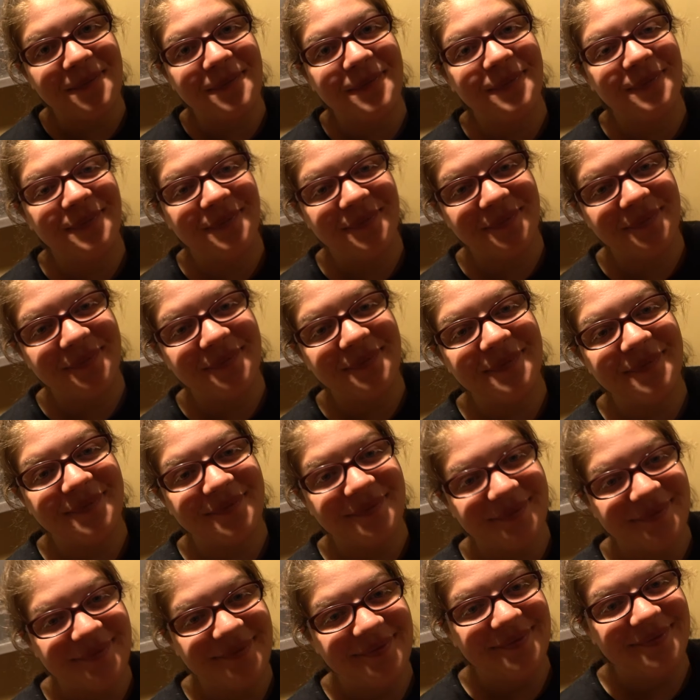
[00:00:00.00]
Okay,
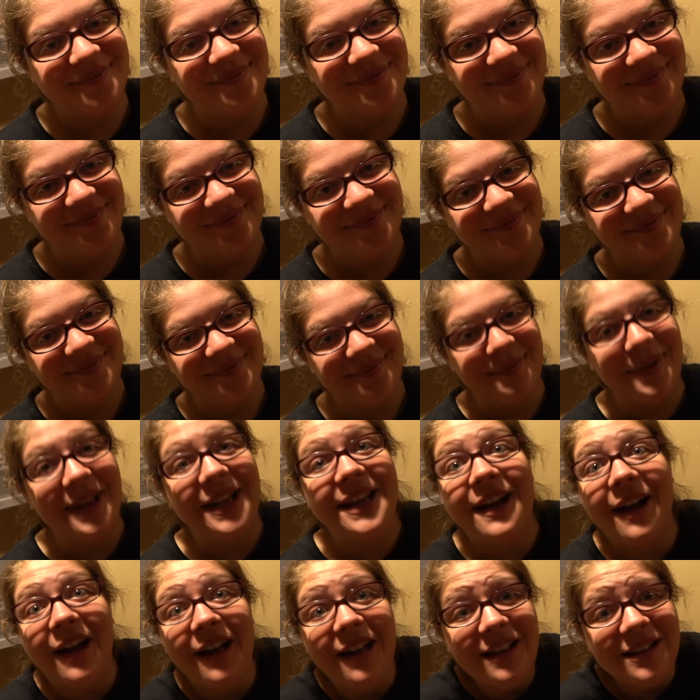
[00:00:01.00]
why?
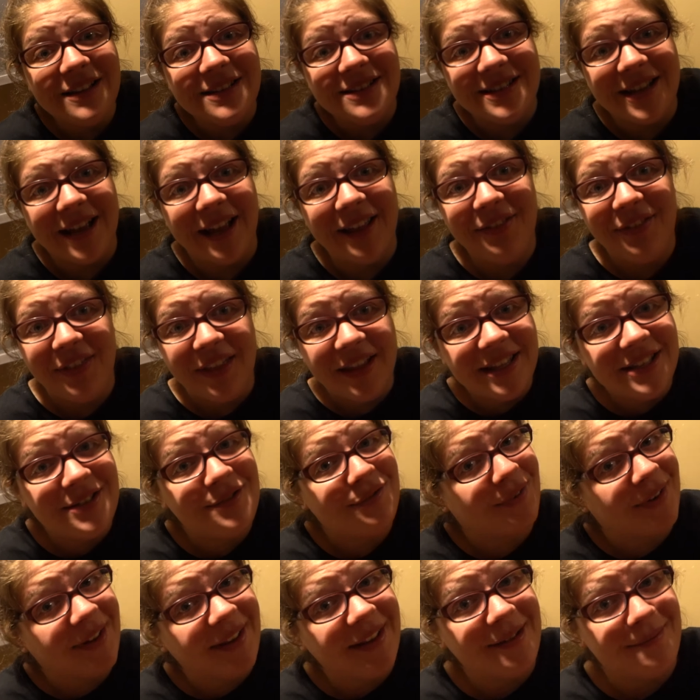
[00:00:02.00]
Because I think it's
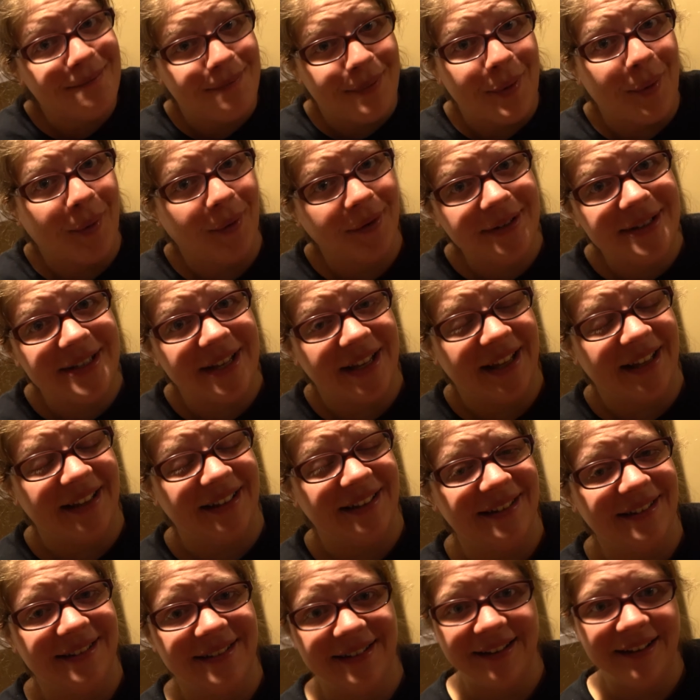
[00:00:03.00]
really
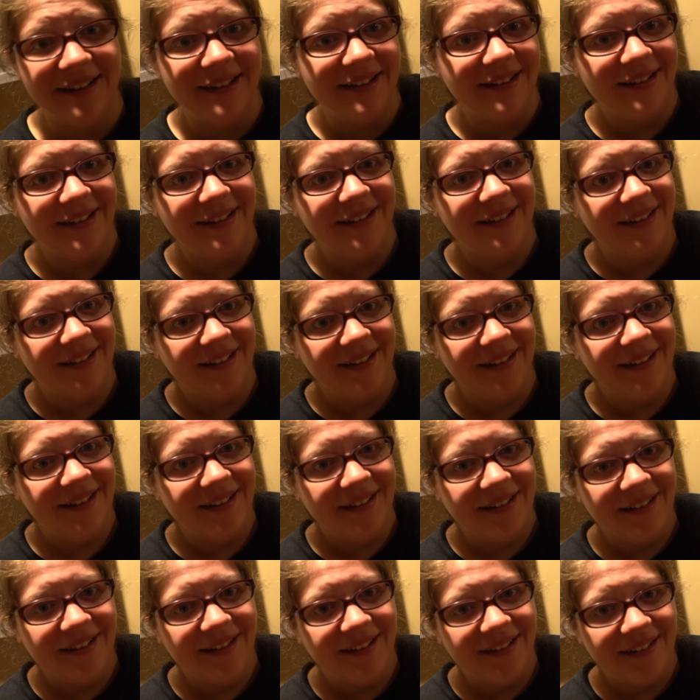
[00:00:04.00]
important. Okay,
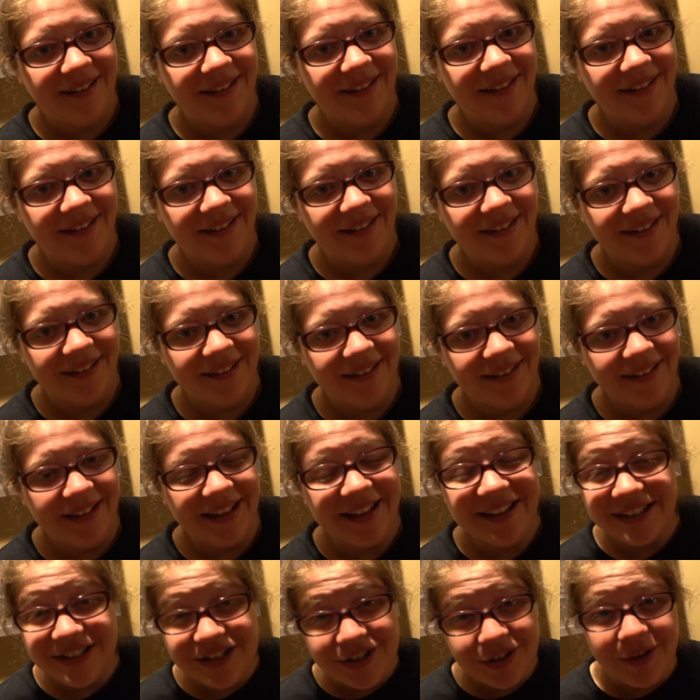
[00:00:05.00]
j- just say it.
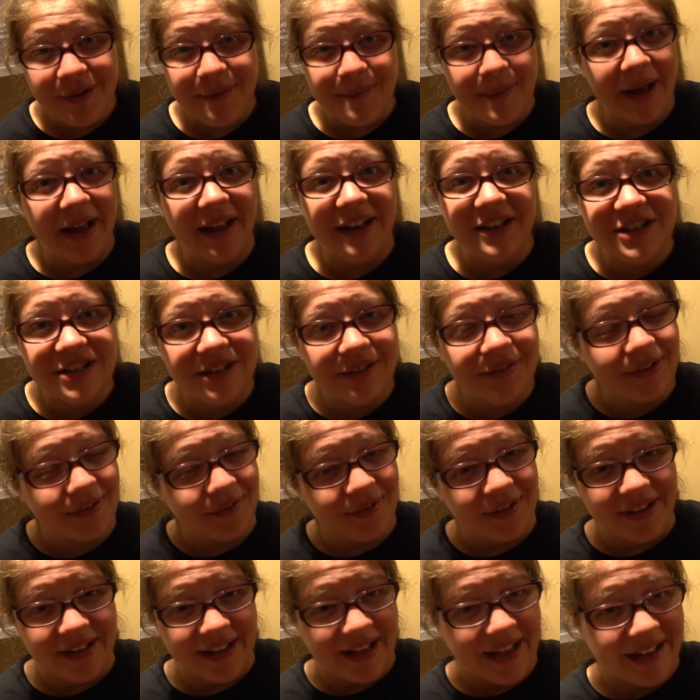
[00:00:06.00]
Like, could you imagine if I
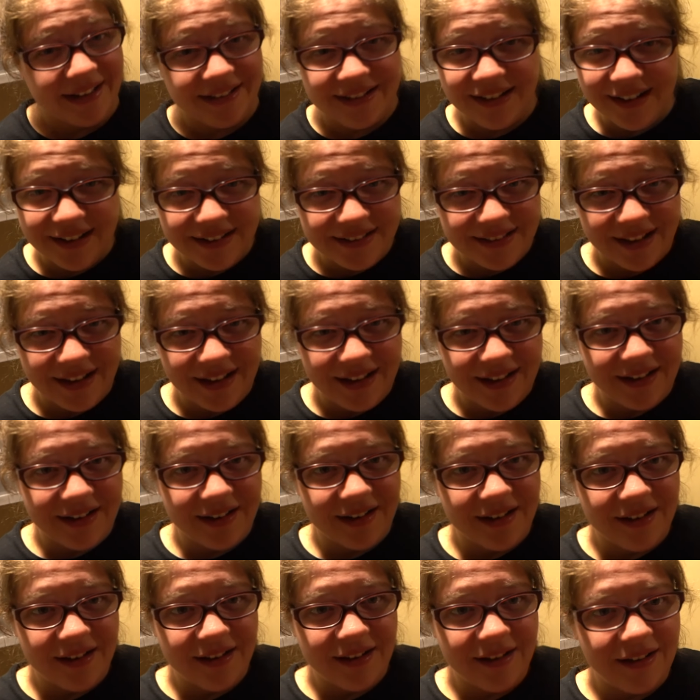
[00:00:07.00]
really acted like
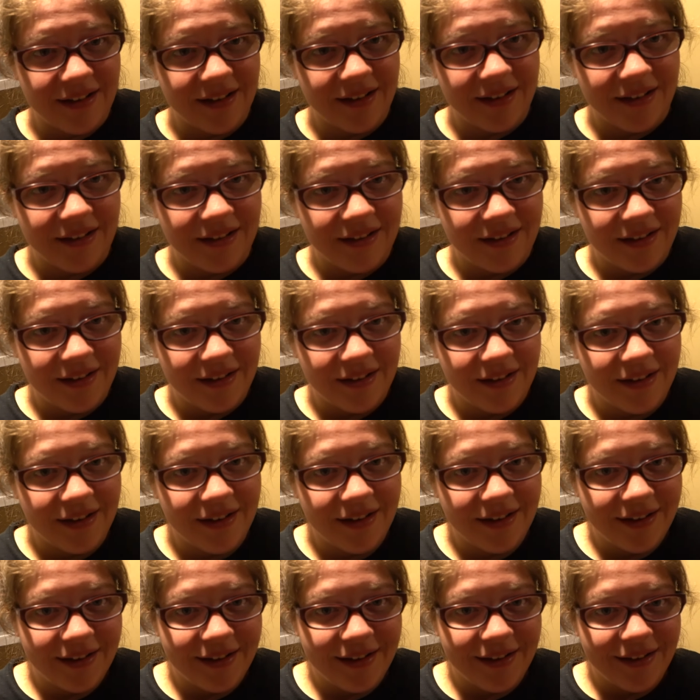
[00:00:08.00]
that? Could just get it out of the
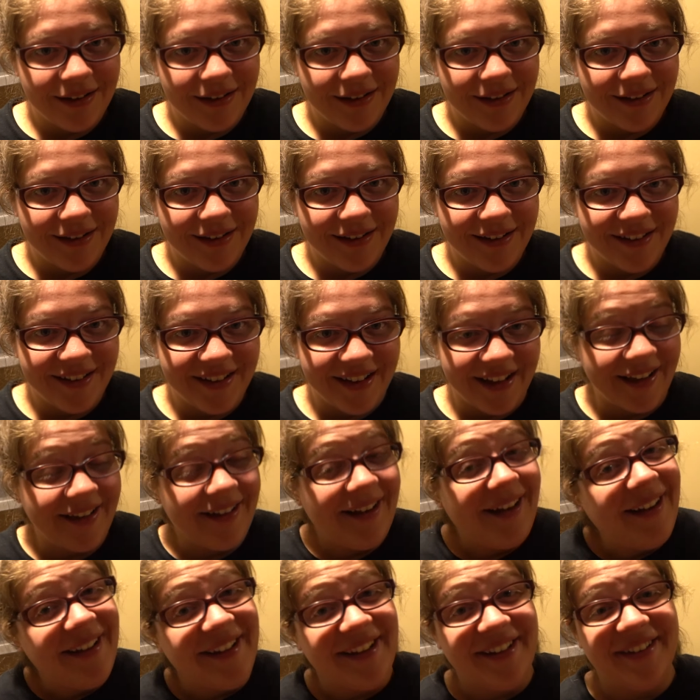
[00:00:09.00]
way, okay? I
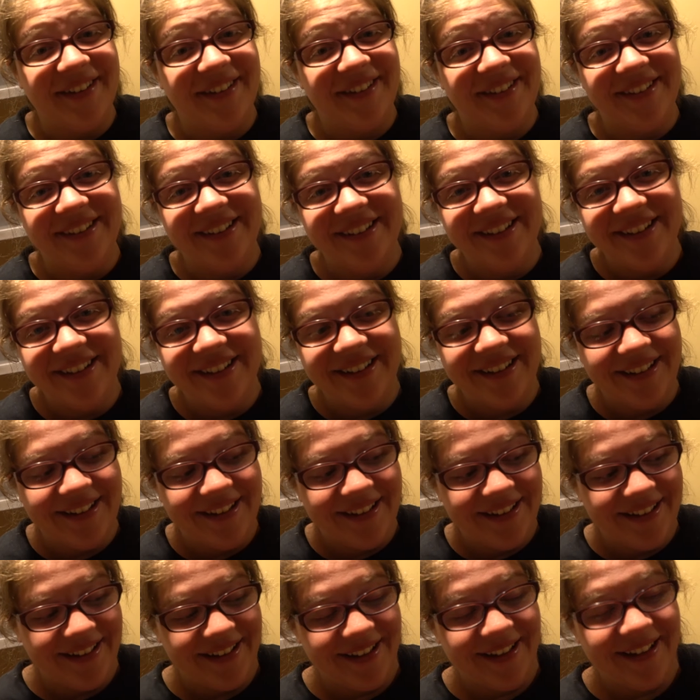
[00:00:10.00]
got you.
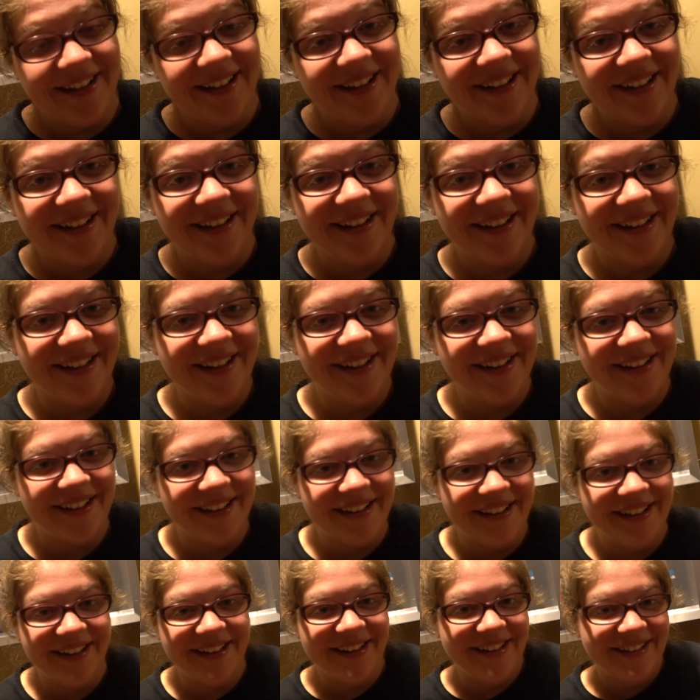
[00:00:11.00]
You no, no, you
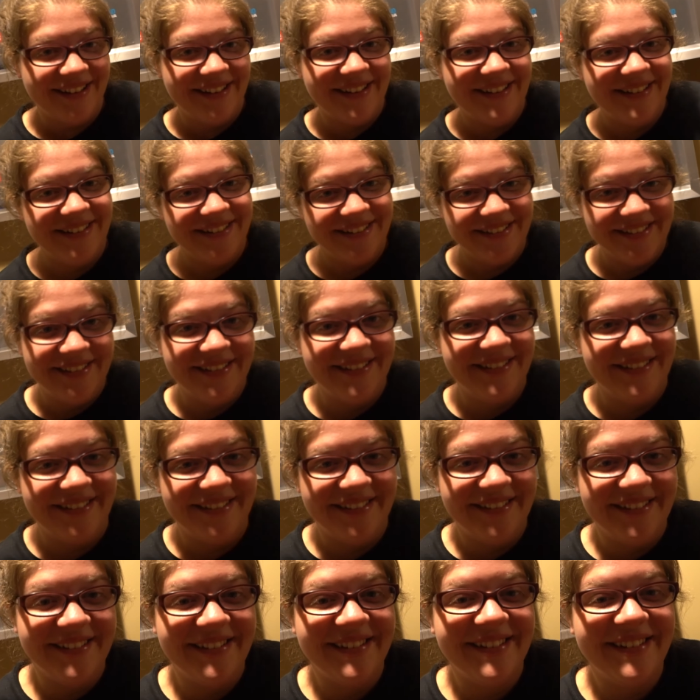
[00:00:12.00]
didn't get me. I knew you were
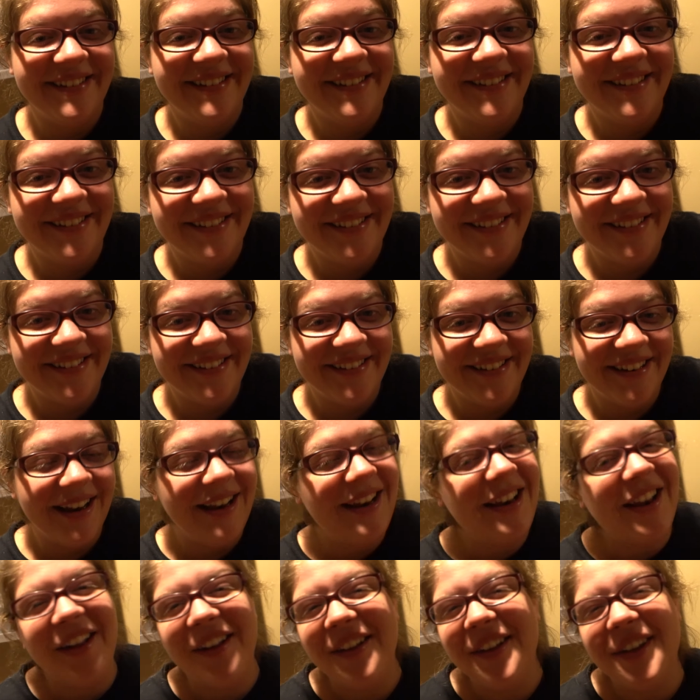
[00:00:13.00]
pranking me the whole
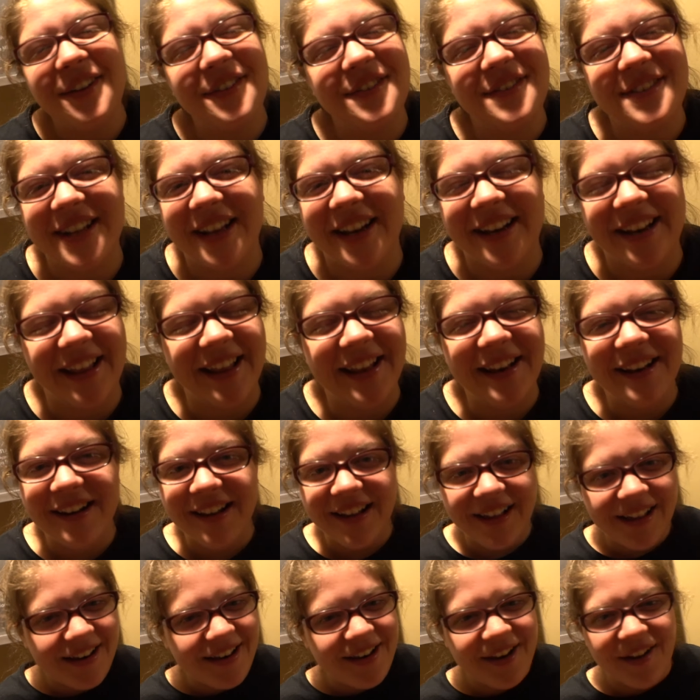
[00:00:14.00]
time. No, you didn't.
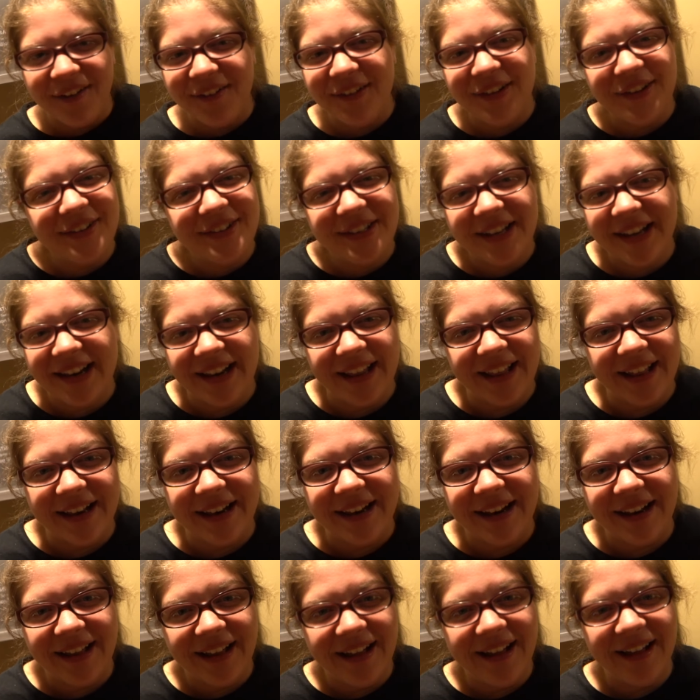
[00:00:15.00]
No, you didn't.